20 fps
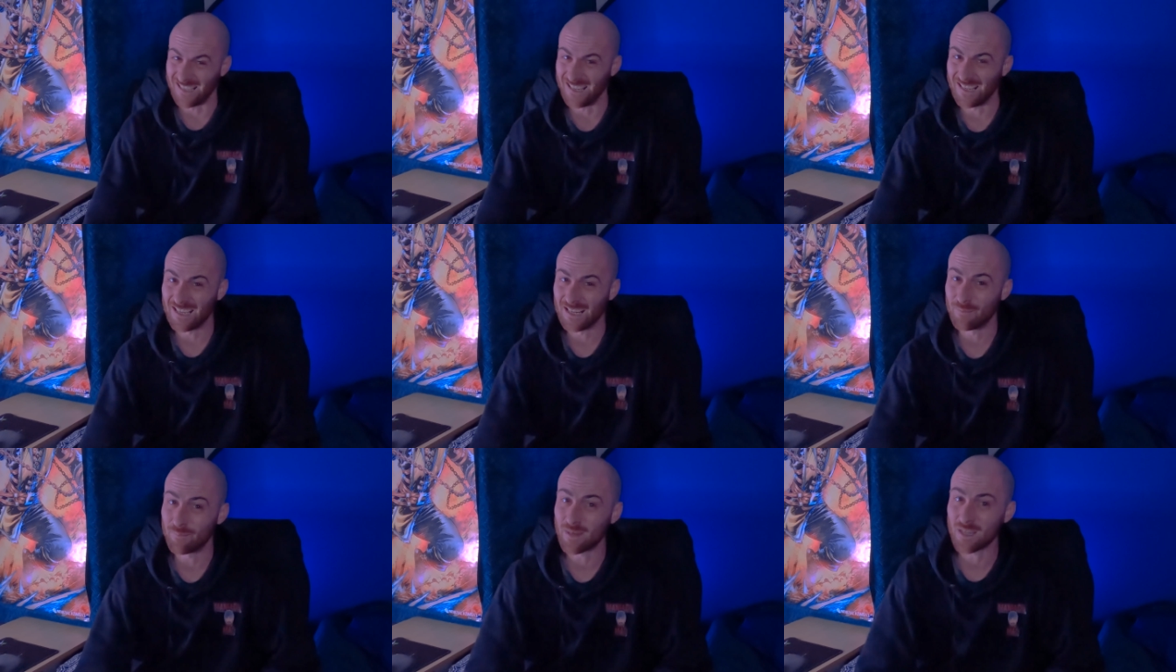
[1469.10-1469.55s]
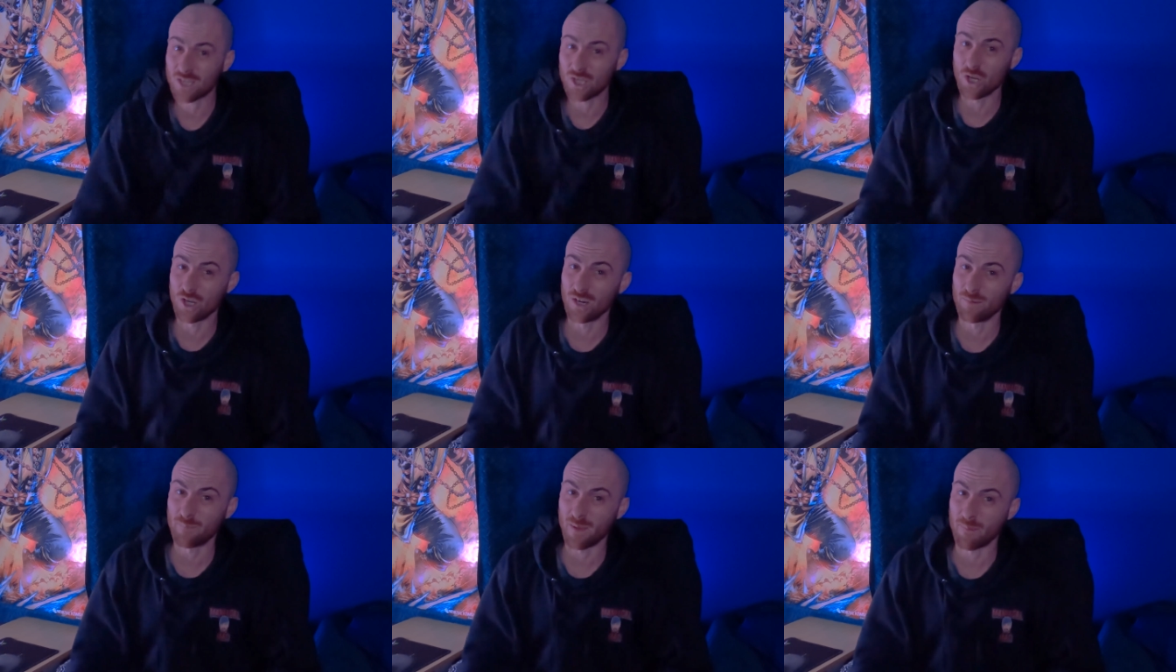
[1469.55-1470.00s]
taking a piss
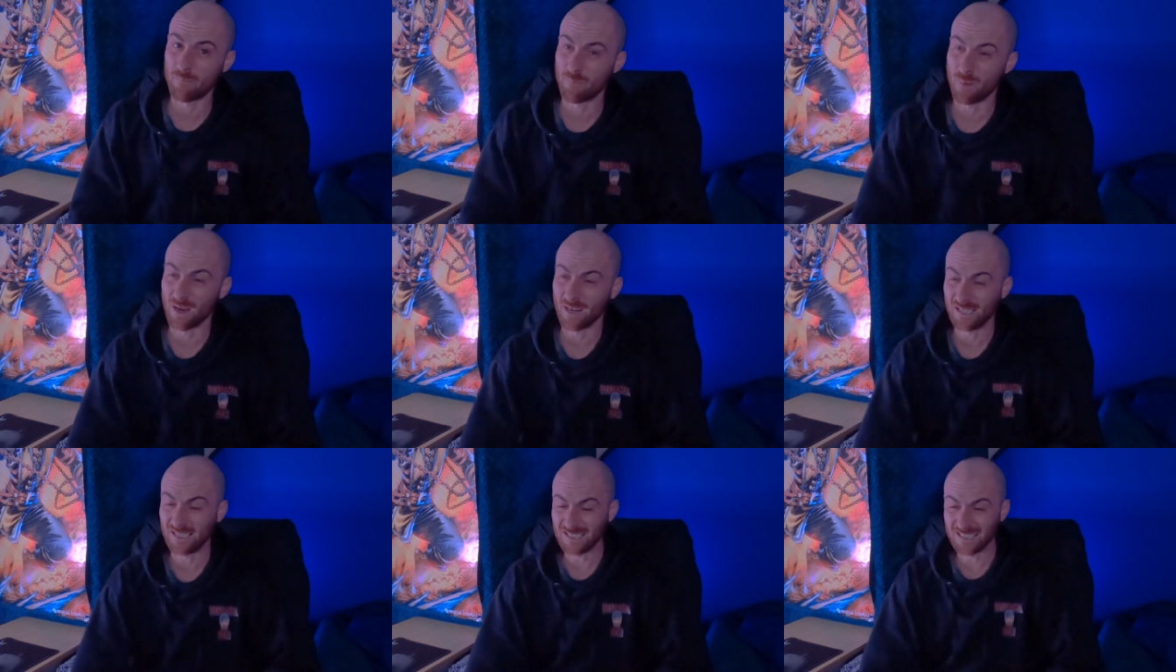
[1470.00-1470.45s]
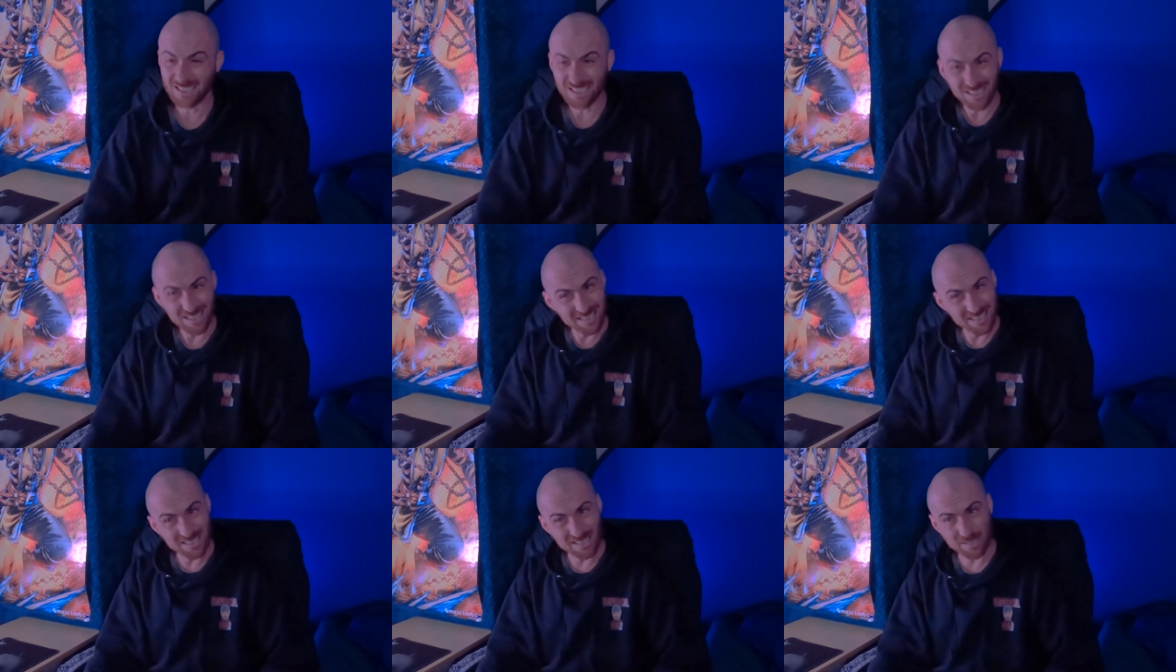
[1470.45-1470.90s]
here a bit, buddy.
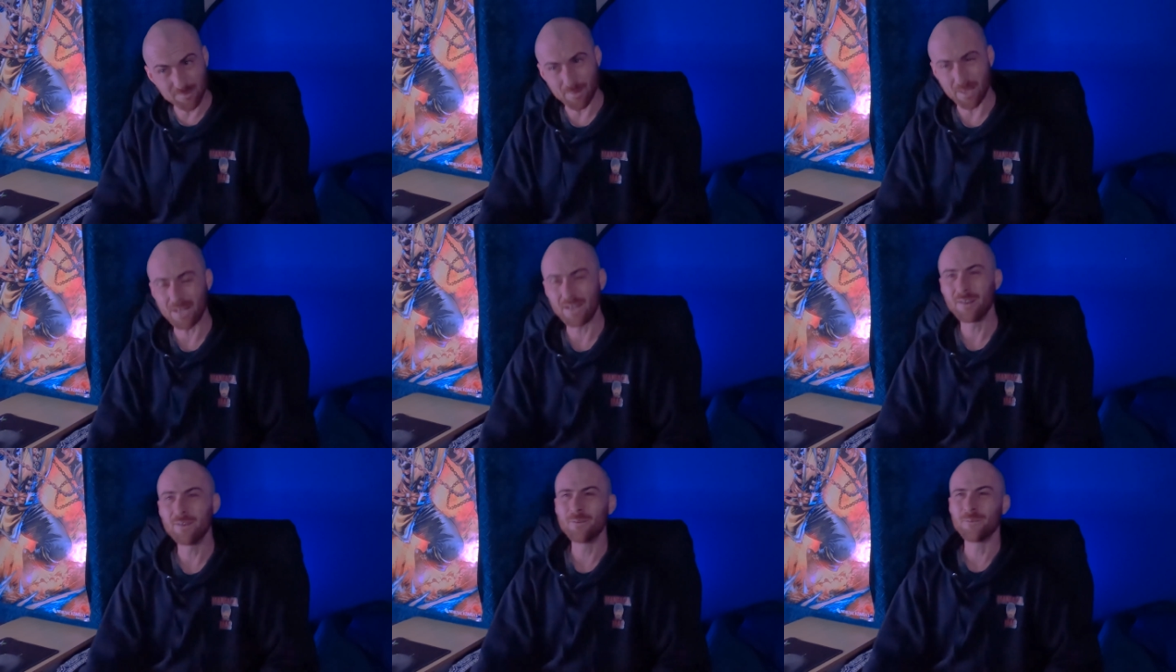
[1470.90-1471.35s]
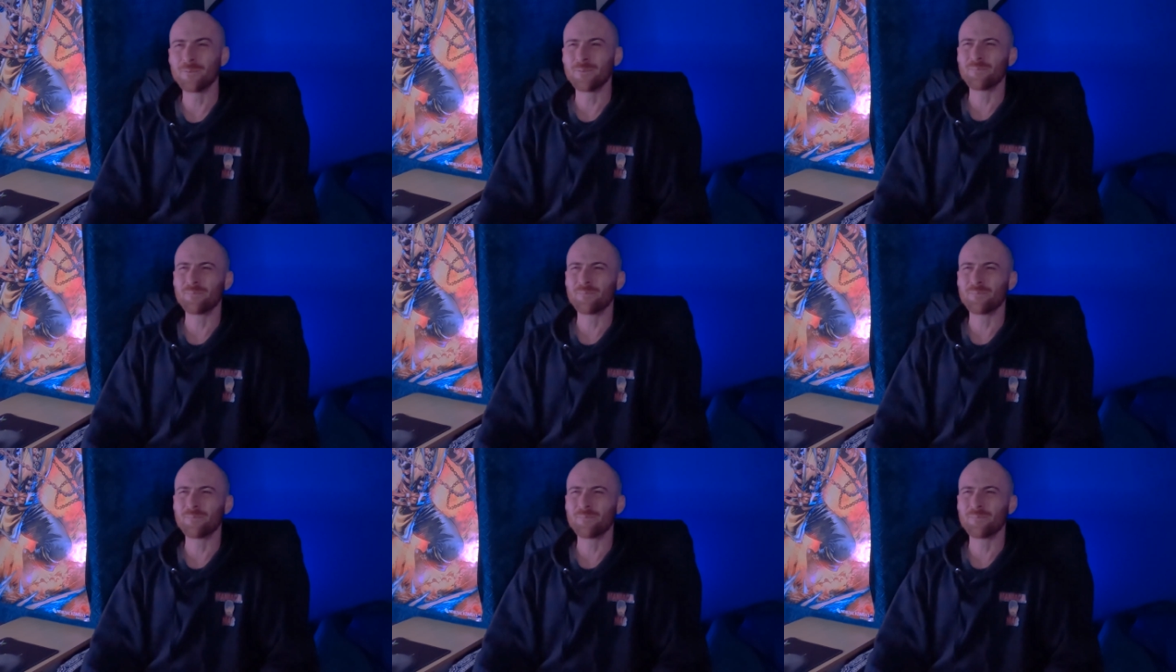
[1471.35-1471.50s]
You know what I mean?